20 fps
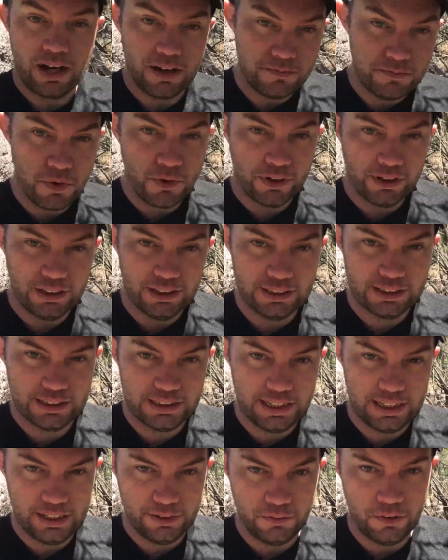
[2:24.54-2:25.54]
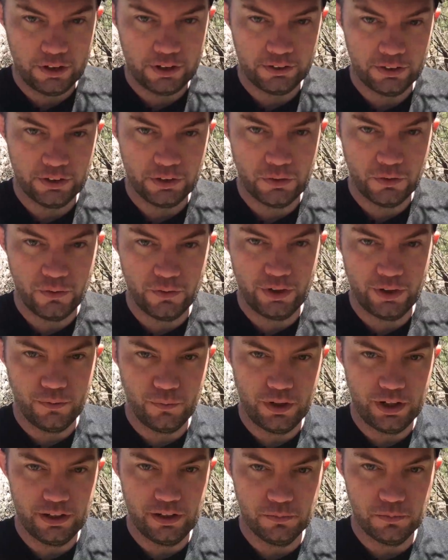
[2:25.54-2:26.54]
I'm more or less standing right on the corner
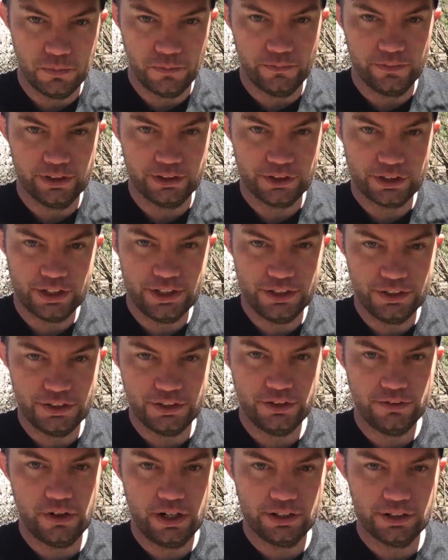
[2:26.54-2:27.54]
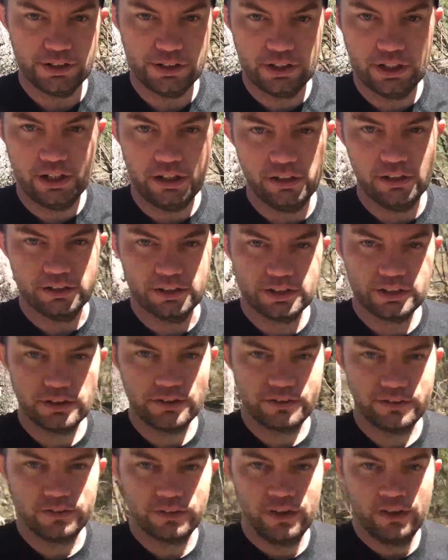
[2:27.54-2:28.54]
where the border changes direction here,
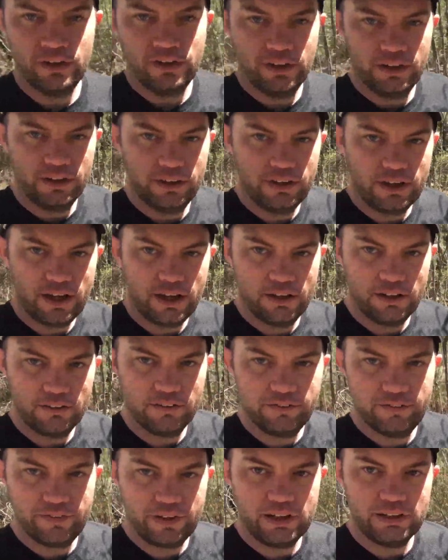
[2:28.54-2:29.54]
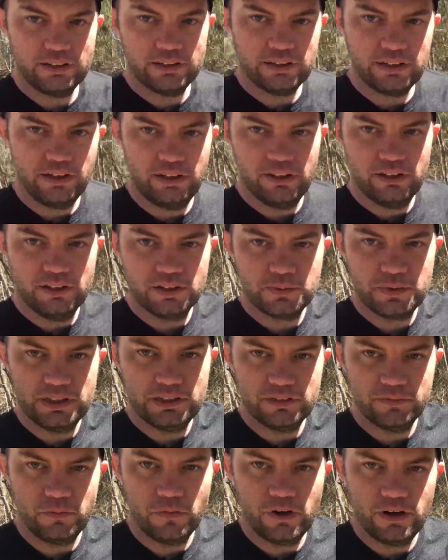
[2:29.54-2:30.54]
so that fence here, this
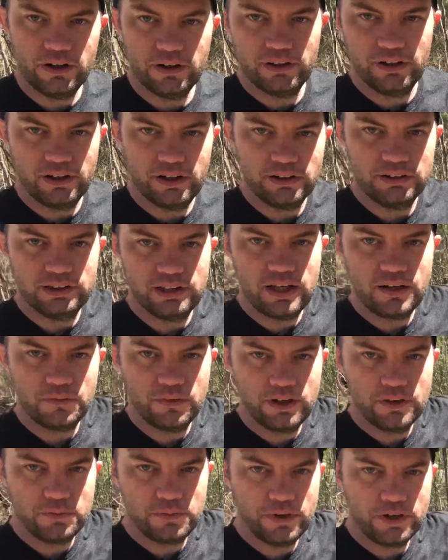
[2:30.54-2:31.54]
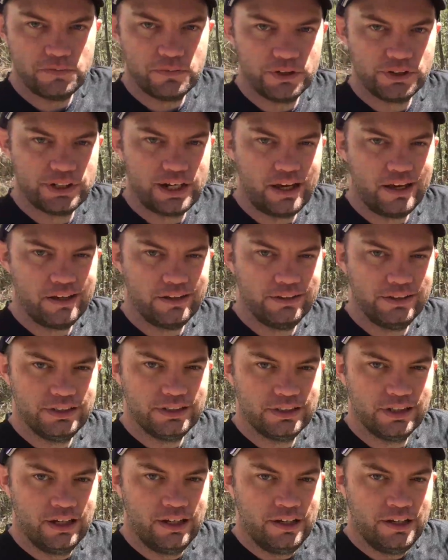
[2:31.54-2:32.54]
piece of wire that heads that way, pretty much
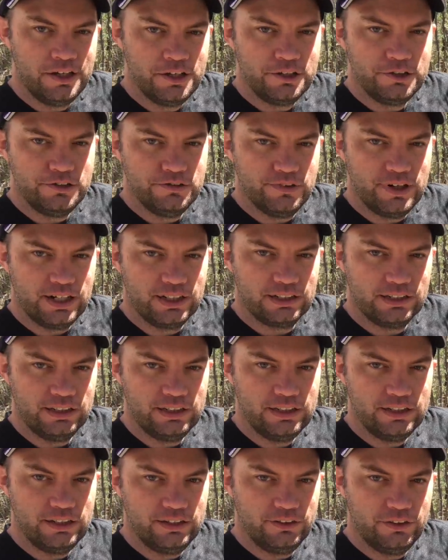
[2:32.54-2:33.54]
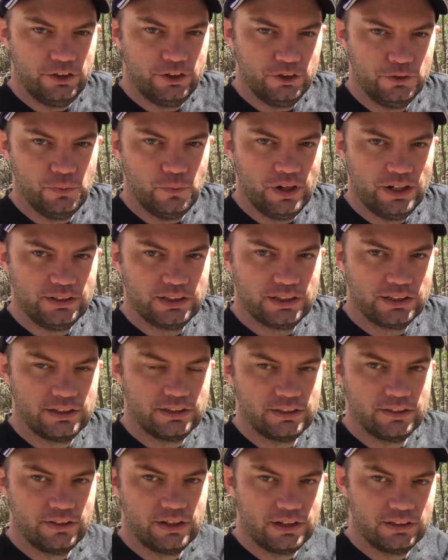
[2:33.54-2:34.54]
heads directly due west,
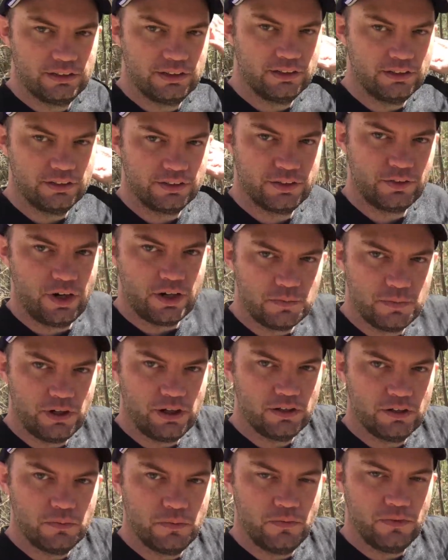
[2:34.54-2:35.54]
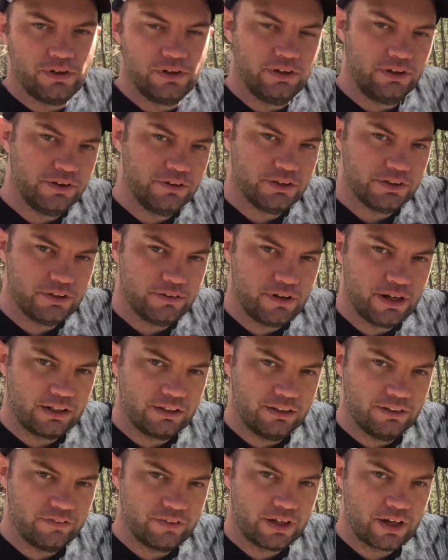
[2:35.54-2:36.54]
so that's the straight part of the border that goes
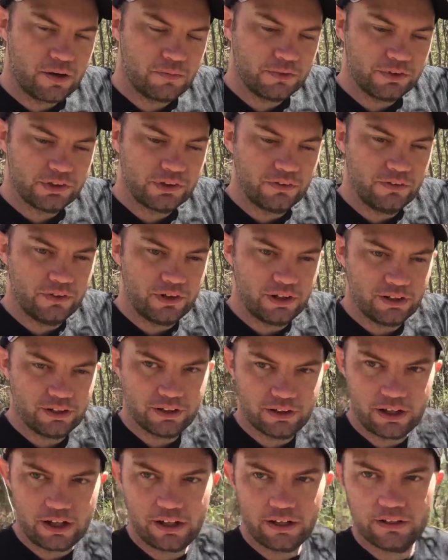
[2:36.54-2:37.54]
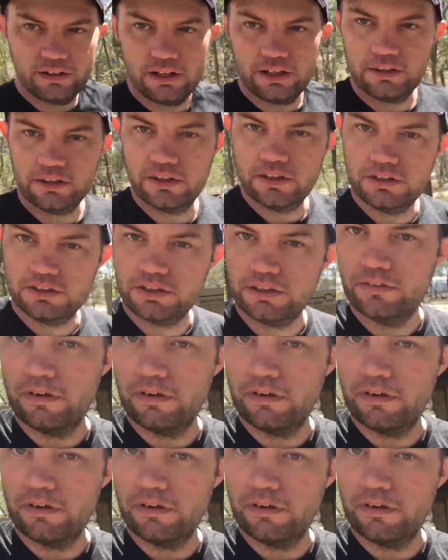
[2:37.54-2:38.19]
directly for Cameron's Corner, and in this